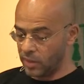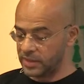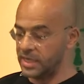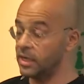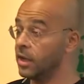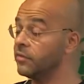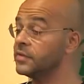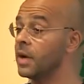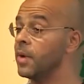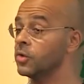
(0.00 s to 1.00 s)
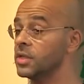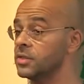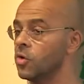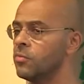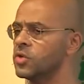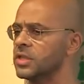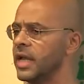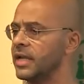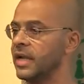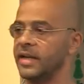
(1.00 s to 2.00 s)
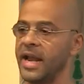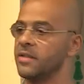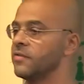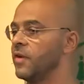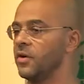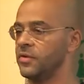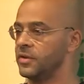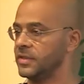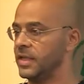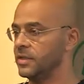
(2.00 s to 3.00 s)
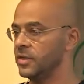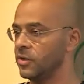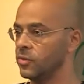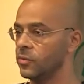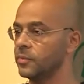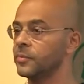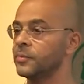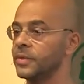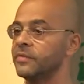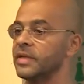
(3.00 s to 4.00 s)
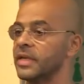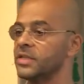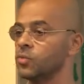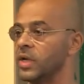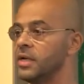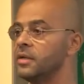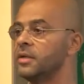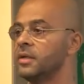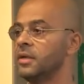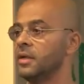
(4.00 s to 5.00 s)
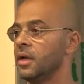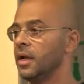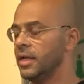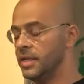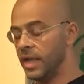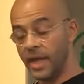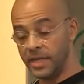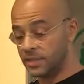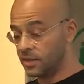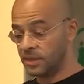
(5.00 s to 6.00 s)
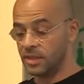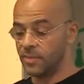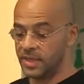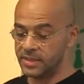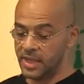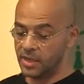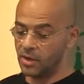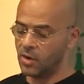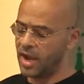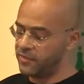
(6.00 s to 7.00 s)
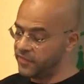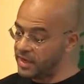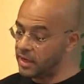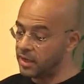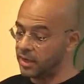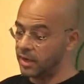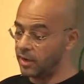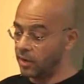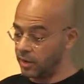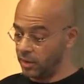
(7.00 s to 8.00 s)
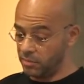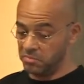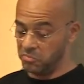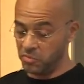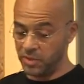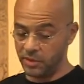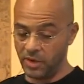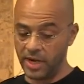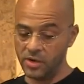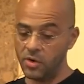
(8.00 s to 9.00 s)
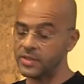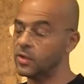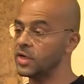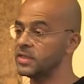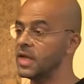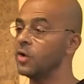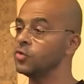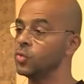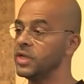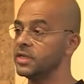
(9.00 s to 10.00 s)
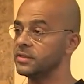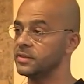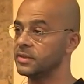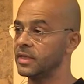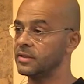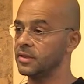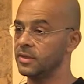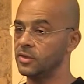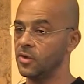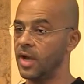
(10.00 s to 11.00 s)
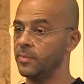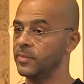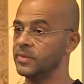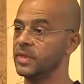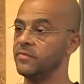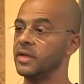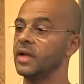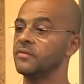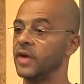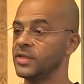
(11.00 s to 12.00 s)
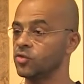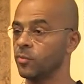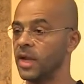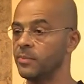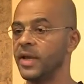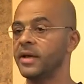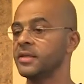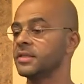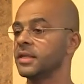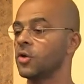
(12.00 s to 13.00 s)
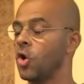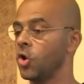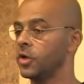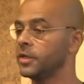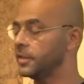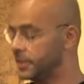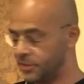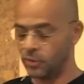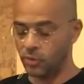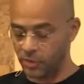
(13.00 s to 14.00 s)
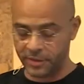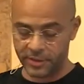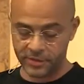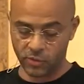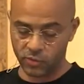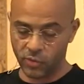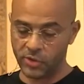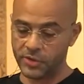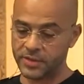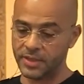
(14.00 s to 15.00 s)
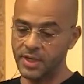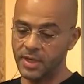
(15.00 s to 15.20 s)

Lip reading: he loved about us, almost like a grandfather, giving his will. He started by saying, "Oh, I feel, I know it's going to sound weird that I'm giving advice to my parents and all," in his own words.